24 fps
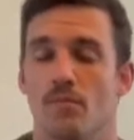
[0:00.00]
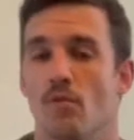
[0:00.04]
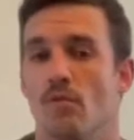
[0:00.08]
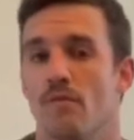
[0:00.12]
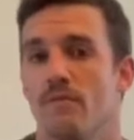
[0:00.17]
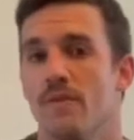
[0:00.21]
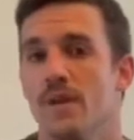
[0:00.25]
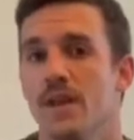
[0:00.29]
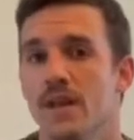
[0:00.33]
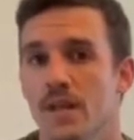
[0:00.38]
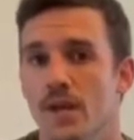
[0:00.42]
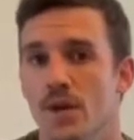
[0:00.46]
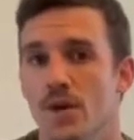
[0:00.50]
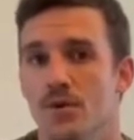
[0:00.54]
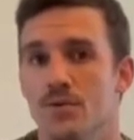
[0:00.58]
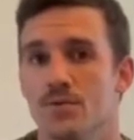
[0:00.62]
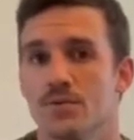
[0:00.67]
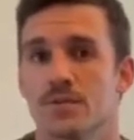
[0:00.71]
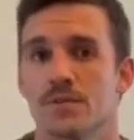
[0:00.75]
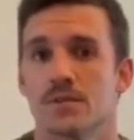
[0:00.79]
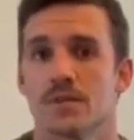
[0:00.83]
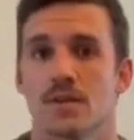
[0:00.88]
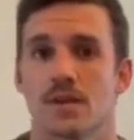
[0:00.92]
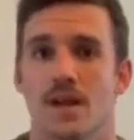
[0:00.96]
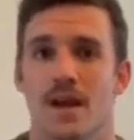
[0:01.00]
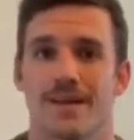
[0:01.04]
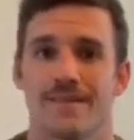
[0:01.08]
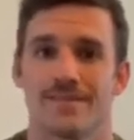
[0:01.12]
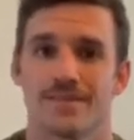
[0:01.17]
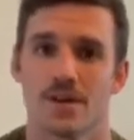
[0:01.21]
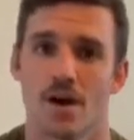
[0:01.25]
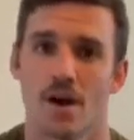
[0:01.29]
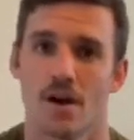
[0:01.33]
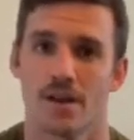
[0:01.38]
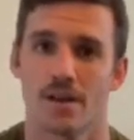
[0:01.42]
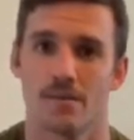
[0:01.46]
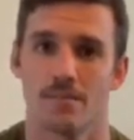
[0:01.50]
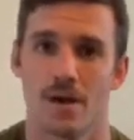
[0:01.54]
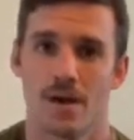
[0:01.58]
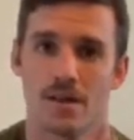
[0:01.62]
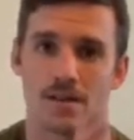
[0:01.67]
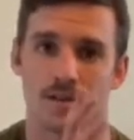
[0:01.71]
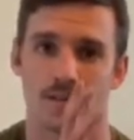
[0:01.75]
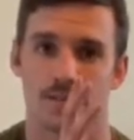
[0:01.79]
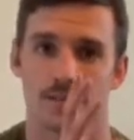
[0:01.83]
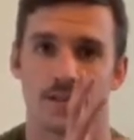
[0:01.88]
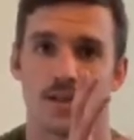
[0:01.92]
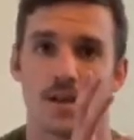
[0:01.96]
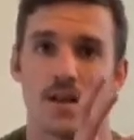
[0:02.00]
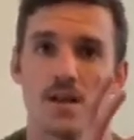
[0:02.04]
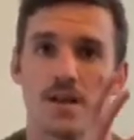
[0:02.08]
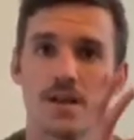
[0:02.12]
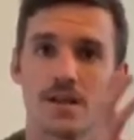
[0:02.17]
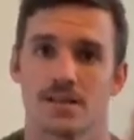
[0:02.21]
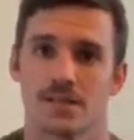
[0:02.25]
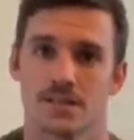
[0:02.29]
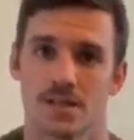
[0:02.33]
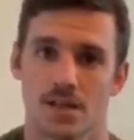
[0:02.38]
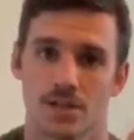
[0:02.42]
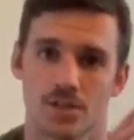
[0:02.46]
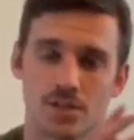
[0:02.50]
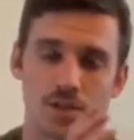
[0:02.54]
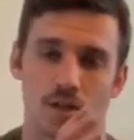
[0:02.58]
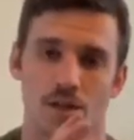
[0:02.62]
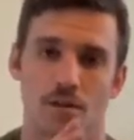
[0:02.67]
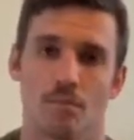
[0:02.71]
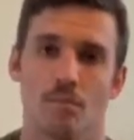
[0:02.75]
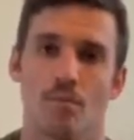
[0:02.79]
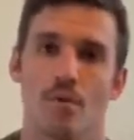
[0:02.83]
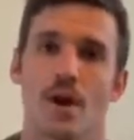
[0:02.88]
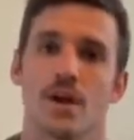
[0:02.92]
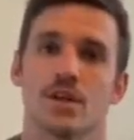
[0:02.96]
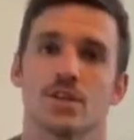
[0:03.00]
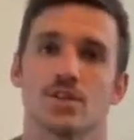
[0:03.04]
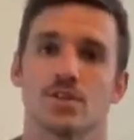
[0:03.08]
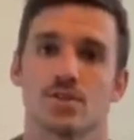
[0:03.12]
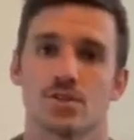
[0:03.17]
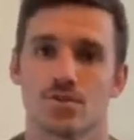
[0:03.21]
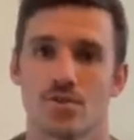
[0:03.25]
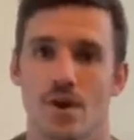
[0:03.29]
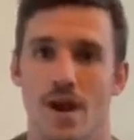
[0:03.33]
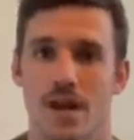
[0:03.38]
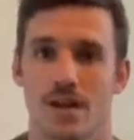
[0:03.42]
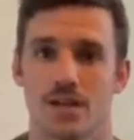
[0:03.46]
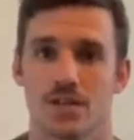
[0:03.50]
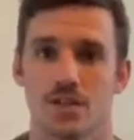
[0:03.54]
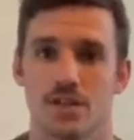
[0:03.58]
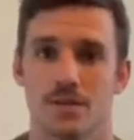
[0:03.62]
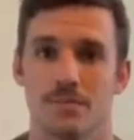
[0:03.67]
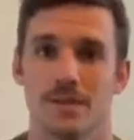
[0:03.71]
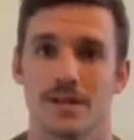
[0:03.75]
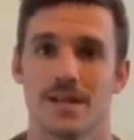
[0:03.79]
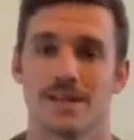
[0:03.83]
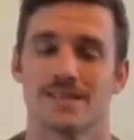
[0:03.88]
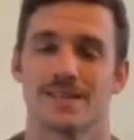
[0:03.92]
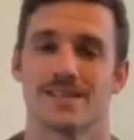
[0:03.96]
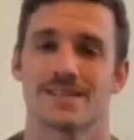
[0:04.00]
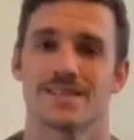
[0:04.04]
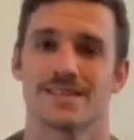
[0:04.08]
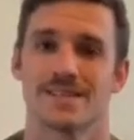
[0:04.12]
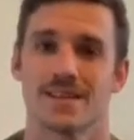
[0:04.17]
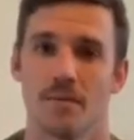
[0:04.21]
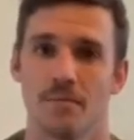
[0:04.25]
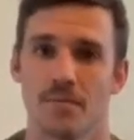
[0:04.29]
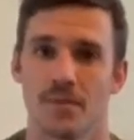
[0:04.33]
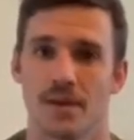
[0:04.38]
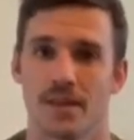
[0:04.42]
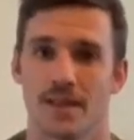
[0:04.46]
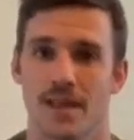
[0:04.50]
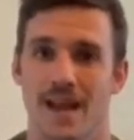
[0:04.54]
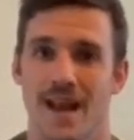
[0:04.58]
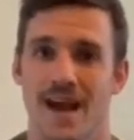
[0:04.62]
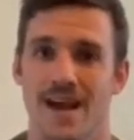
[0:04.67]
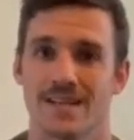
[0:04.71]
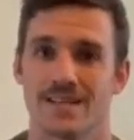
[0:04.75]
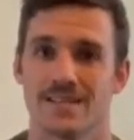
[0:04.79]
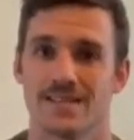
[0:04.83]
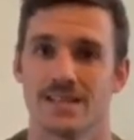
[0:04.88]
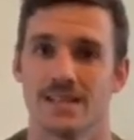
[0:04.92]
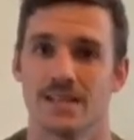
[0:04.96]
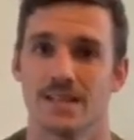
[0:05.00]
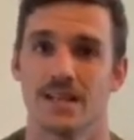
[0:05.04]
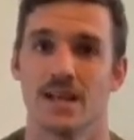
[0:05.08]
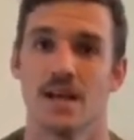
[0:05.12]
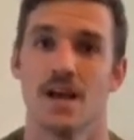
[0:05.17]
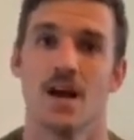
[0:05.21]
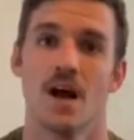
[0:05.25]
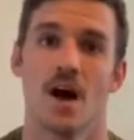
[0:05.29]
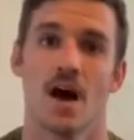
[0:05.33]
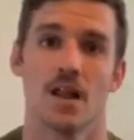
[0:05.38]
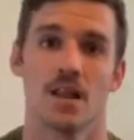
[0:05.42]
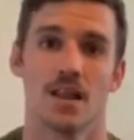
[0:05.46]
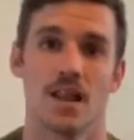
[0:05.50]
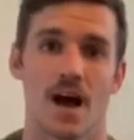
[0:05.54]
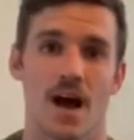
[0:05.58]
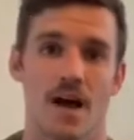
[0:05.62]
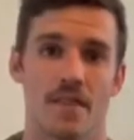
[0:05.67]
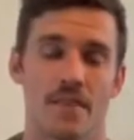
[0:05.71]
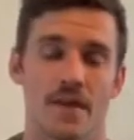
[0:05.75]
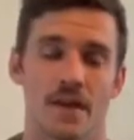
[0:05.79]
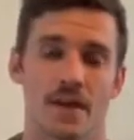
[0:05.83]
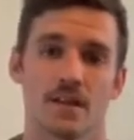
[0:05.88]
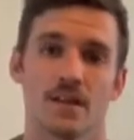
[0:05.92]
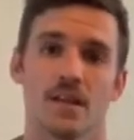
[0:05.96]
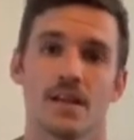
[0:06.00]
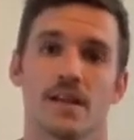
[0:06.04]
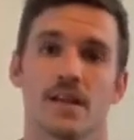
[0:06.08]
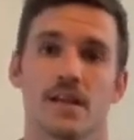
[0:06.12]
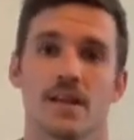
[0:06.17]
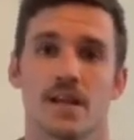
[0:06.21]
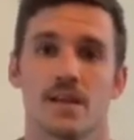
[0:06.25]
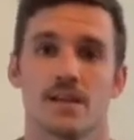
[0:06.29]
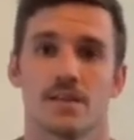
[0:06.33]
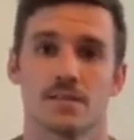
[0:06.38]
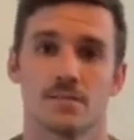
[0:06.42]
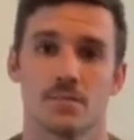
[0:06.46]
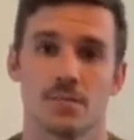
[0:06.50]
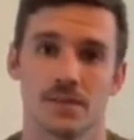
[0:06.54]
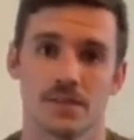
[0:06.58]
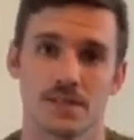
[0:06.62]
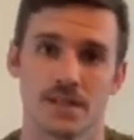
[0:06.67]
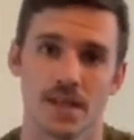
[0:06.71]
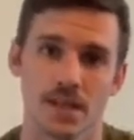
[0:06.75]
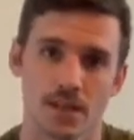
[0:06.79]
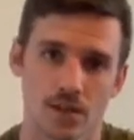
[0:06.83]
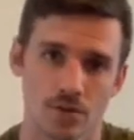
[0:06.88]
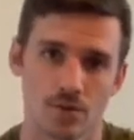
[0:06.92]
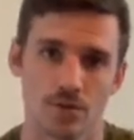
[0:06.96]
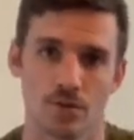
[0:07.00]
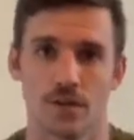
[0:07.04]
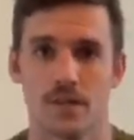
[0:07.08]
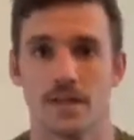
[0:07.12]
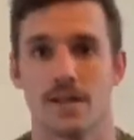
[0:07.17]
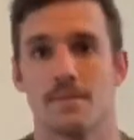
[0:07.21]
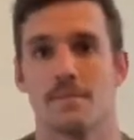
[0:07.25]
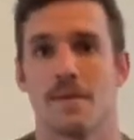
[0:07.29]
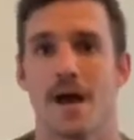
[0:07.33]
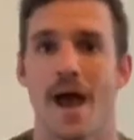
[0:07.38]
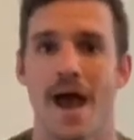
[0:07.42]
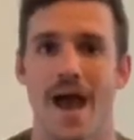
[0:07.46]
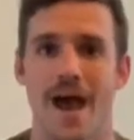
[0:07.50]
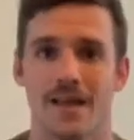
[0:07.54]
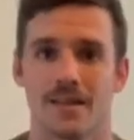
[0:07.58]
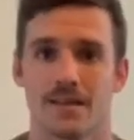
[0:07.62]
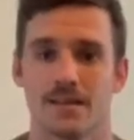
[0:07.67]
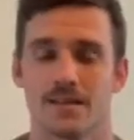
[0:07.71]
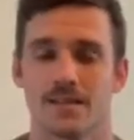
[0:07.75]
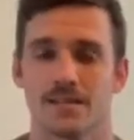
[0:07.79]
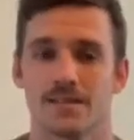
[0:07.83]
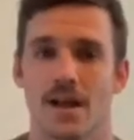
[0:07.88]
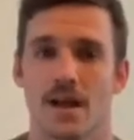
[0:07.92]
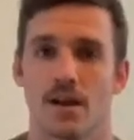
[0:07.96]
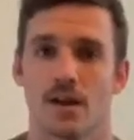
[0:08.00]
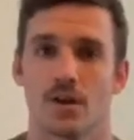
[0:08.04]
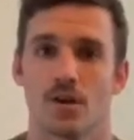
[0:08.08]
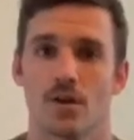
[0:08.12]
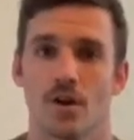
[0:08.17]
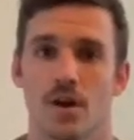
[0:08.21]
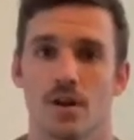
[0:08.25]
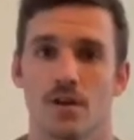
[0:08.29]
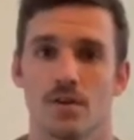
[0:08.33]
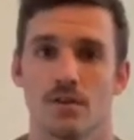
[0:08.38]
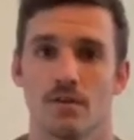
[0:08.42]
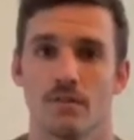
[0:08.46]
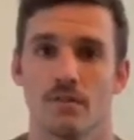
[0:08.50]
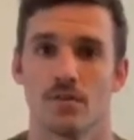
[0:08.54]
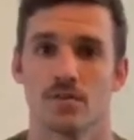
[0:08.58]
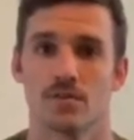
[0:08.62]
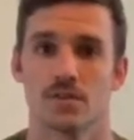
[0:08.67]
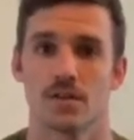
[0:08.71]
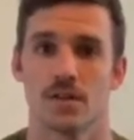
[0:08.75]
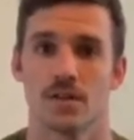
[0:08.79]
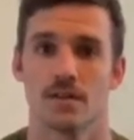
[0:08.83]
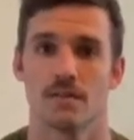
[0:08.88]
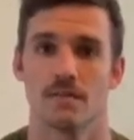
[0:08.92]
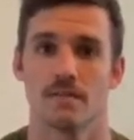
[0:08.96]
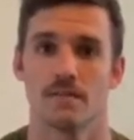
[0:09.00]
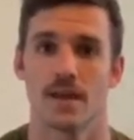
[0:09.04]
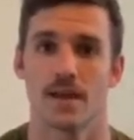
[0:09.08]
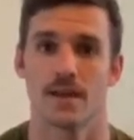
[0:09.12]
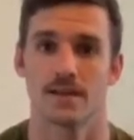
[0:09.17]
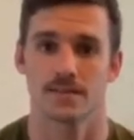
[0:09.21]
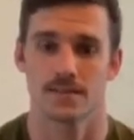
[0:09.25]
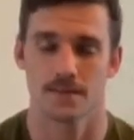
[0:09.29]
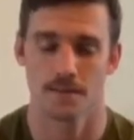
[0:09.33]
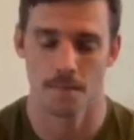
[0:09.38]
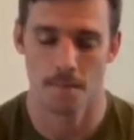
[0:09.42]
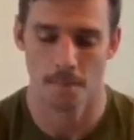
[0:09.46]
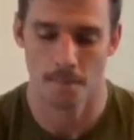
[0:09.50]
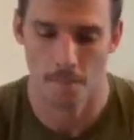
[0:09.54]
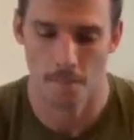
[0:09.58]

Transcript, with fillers: more videos kind of talking about this extension compression strategy, because it's something that I see a lot in the clinic, and it's particularly in my athletes down at Creighton University. Thanks.